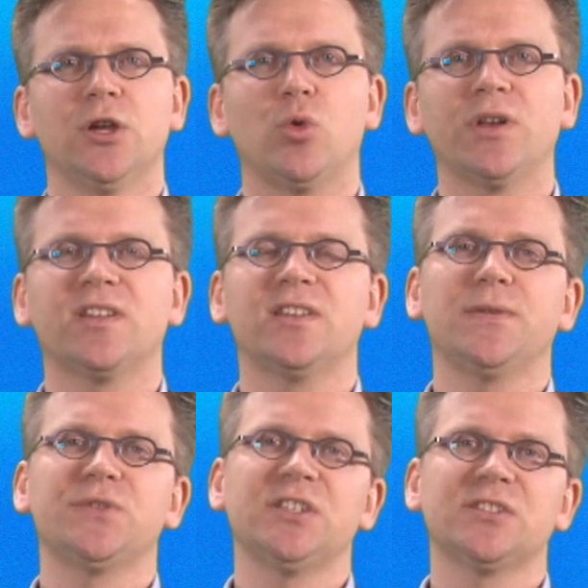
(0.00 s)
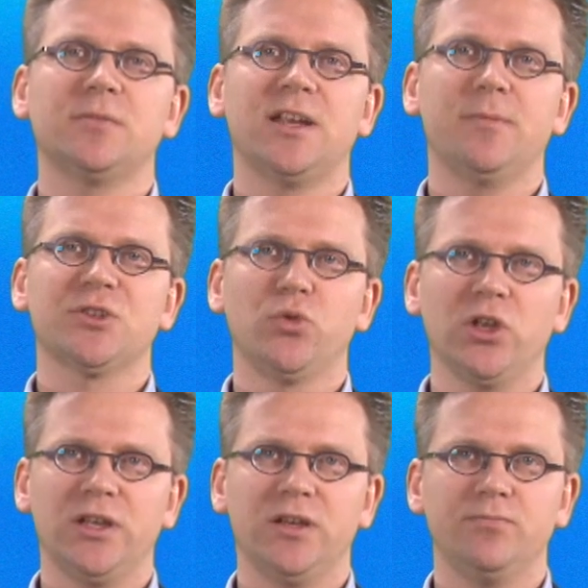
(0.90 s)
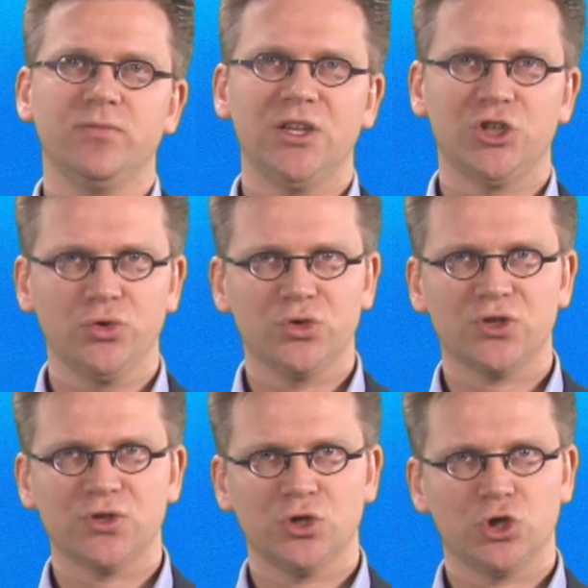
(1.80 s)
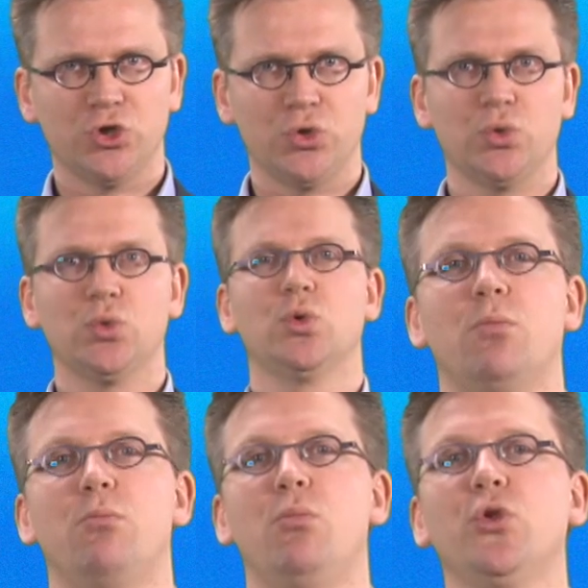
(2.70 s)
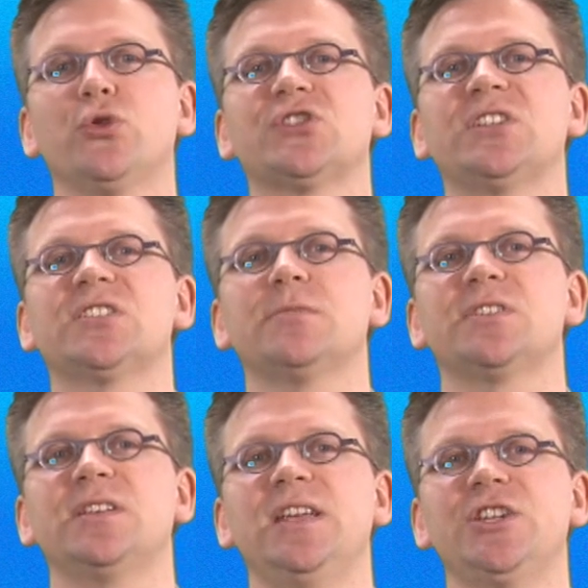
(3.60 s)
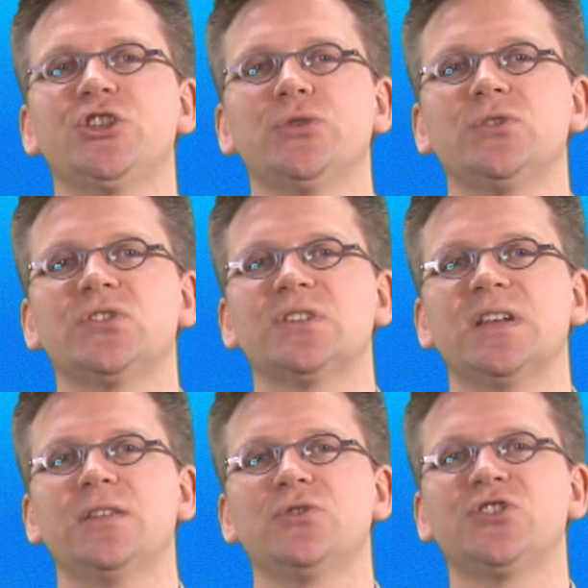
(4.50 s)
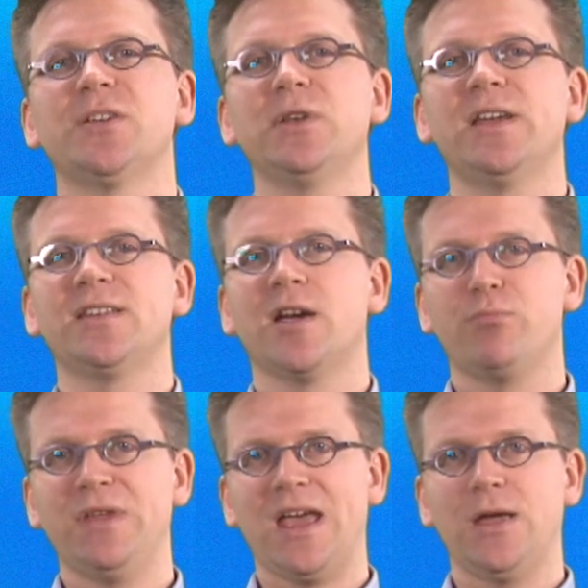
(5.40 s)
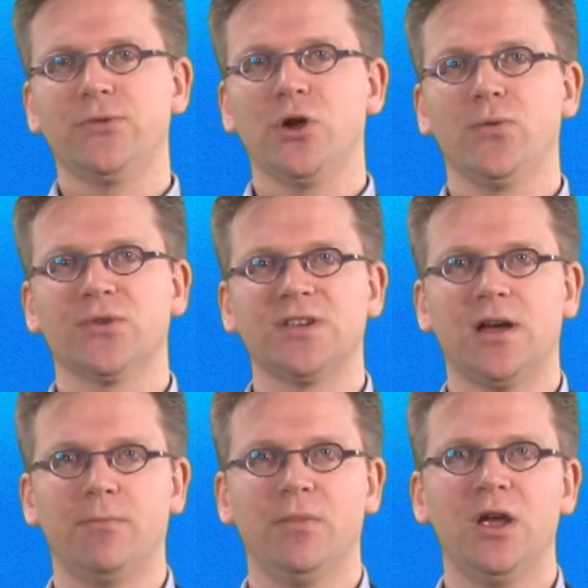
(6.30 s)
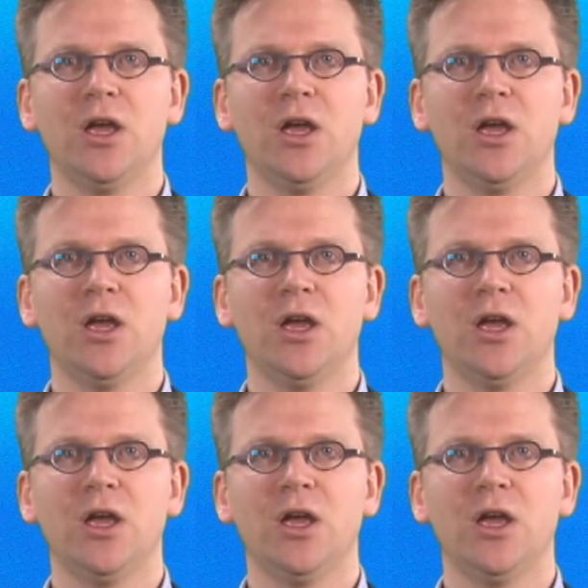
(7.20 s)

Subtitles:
Quantitative system dynamics modeling is used to model systems and issues and to simulate their behavior over time.